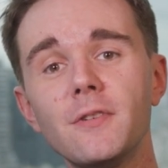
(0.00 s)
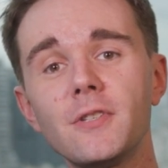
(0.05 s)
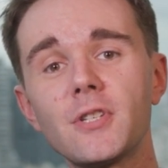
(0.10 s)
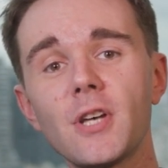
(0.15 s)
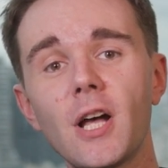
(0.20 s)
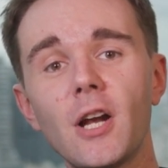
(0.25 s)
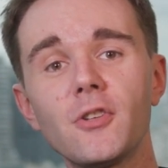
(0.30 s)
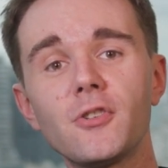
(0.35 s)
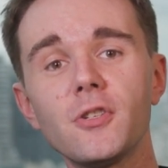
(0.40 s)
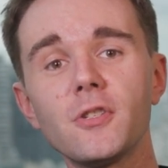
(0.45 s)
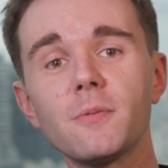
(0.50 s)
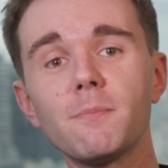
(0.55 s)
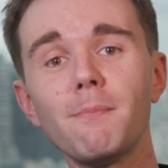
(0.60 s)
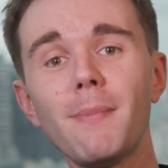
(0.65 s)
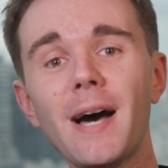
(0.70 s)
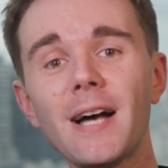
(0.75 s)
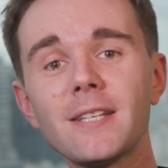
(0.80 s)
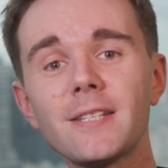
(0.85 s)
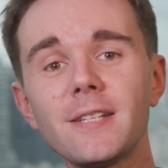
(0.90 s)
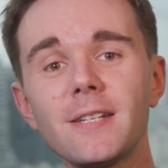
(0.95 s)
intelligence
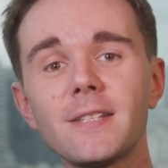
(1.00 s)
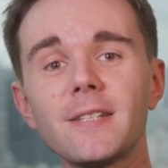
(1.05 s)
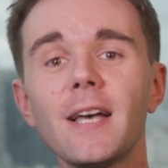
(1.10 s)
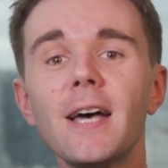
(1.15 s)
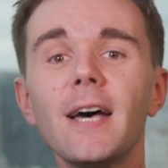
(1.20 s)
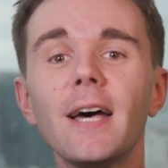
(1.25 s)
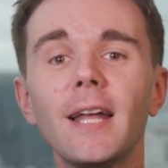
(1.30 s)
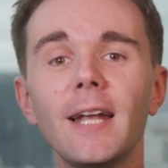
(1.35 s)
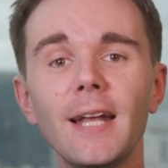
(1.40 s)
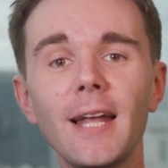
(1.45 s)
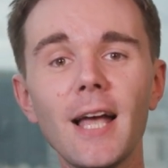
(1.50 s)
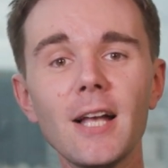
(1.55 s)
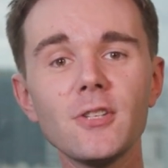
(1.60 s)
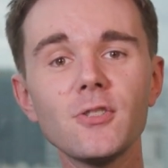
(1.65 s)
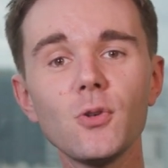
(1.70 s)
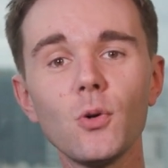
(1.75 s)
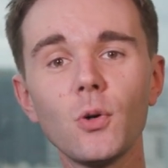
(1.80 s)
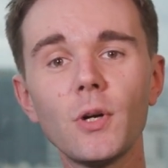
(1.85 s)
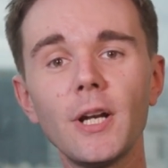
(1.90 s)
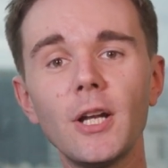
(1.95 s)
matters, let's
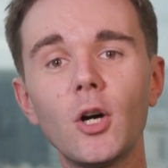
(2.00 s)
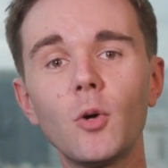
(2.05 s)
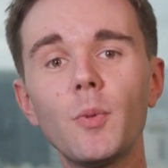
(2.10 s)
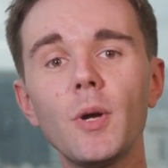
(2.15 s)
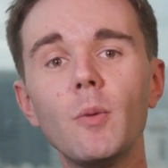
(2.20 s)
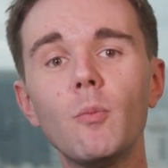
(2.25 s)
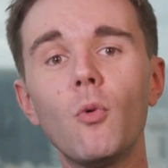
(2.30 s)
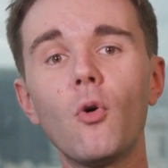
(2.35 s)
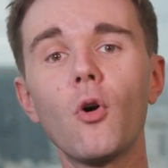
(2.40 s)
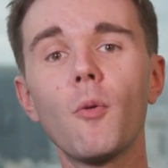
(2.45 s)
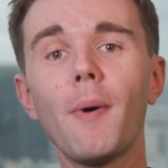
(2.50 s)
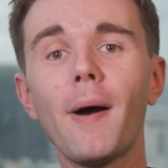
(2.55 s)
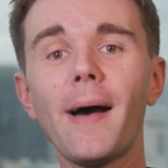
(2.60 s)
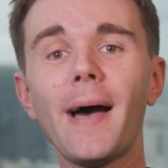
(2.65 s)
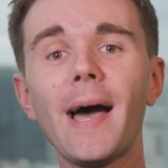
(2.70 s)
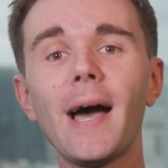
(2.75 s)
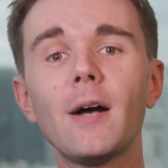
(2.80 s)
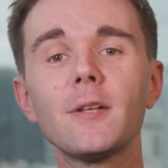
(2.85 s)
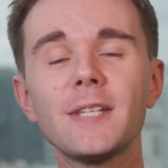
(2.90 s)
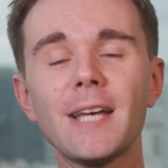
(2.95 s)
talk a little bit more about
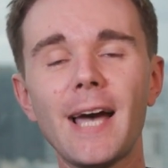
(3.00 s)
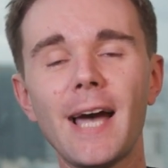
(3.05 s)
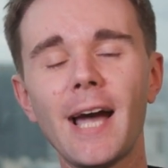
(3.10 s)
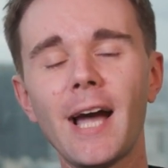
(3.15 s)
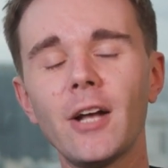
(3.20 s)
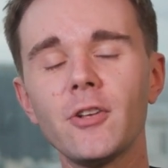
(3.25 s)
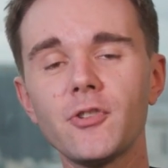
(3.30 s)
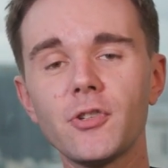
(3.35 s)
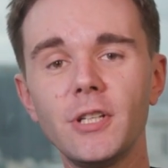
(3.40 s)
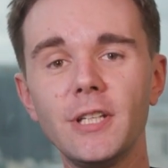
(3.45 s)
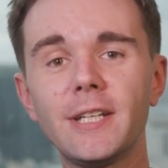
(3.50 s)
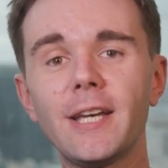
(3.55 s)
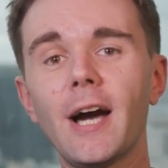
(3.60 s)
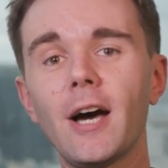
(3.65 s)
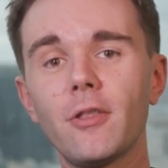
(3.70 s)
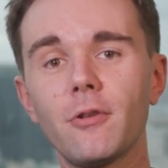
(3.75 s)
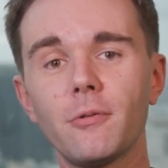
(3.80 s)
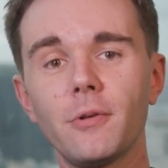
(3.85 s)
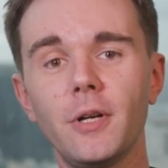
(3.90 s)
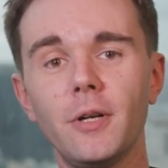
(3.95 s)
how to actually
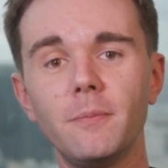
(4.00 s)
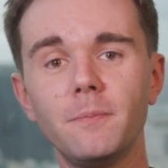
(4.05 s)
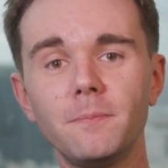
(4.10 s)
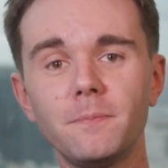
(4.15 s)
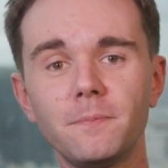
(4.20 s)
gather it.